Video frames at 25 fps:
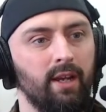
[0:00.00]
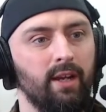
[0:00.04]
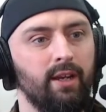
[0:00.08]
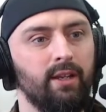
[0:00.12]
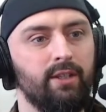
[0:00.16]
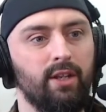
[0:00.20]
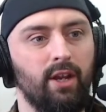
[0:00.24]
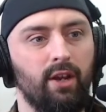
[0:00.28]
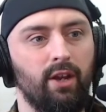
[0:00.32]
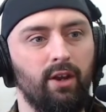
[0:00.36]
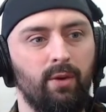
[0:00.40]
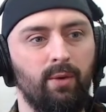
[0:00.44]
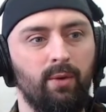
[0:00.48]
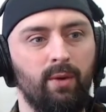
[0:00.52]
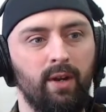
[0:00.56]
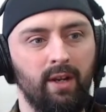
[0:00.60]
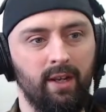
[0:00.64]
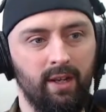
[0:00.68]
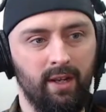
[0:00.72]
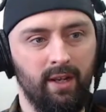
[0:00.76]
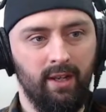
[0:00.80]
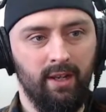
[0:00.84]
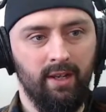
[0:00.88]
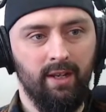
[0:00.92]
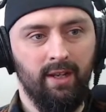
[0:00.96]
So
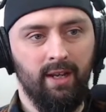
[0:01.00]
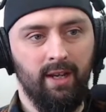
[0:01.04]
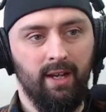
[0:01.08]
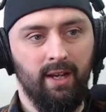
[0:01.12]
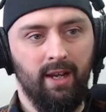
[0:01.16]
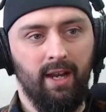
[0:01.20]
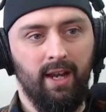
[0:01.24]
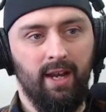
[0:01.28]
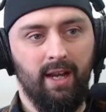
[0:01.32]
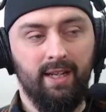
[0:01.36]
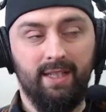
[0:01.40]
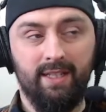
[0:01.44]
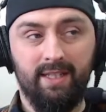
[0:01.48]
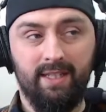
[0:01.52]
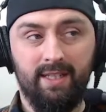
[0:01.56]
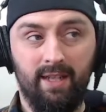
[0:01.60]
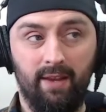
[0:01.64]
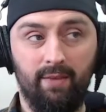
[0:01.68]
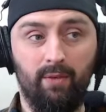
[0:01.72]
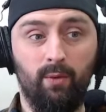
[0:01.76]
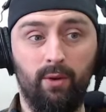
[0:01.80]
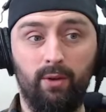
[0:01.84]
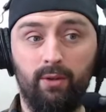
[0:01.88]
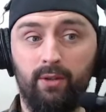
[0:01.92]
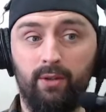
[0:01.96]

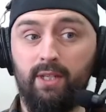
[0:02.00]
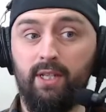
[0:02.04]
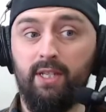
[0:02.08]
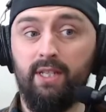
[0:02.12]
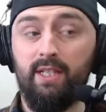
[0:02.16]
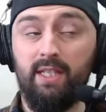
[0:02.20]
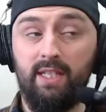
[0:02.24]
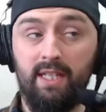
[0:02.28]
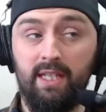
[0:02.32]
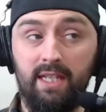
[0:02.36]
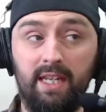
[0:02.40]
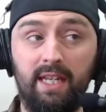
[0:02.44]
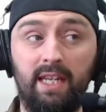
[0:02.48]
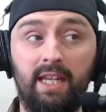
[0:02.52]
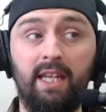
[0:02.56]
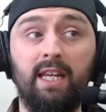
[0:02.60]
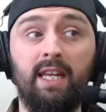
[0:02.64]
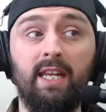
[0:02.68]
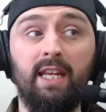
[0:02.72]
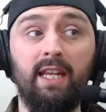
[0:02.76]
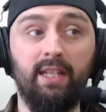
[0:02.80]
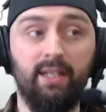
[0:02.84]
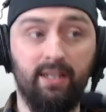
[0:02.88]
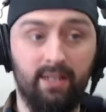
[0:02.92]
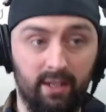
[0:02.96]
7 wounds is
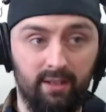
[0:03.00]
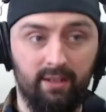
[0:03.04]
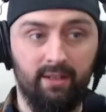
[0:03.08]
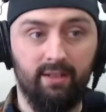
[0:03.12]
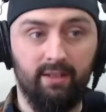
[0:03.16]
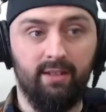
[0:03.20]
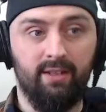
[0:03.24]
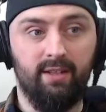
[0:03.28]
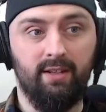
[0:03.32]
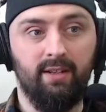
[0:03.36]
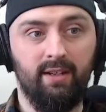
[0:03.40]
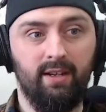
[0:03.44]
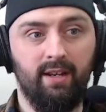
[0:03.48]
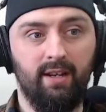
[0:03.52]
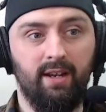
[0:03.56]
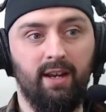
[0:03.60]
decent.